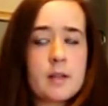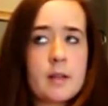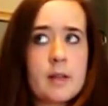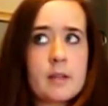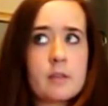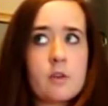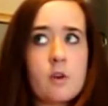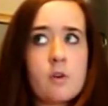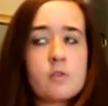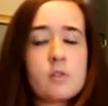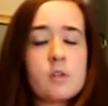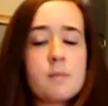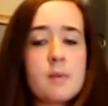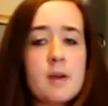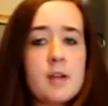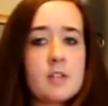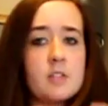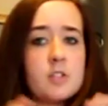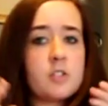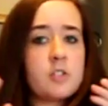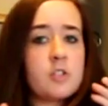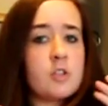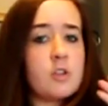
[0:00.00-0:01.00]
Like, those are
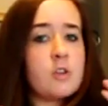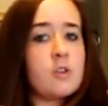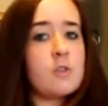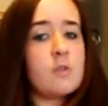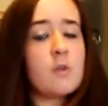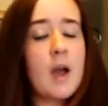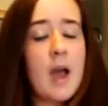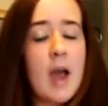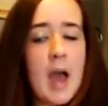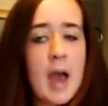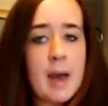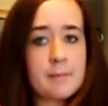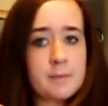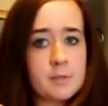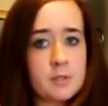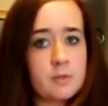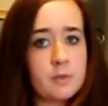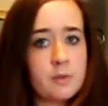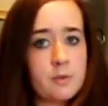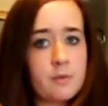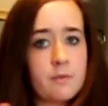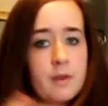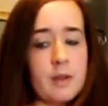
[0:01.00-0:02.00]
my 2
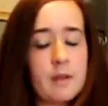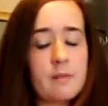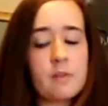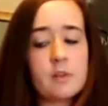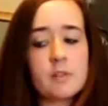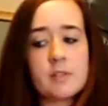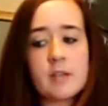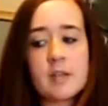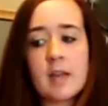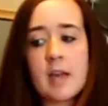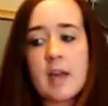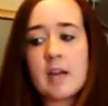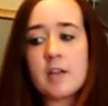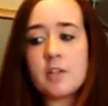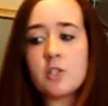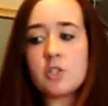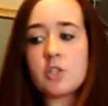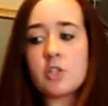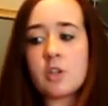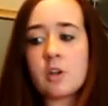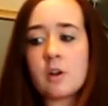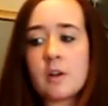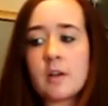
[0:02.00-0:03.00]
absolute favorites. Like, Ed
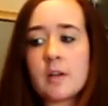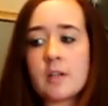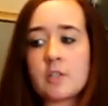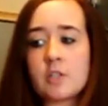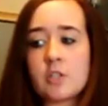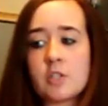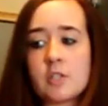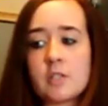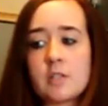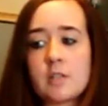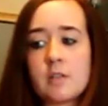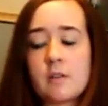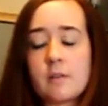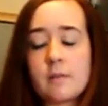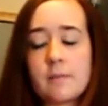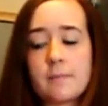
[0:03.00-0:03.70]
Sheeran is just,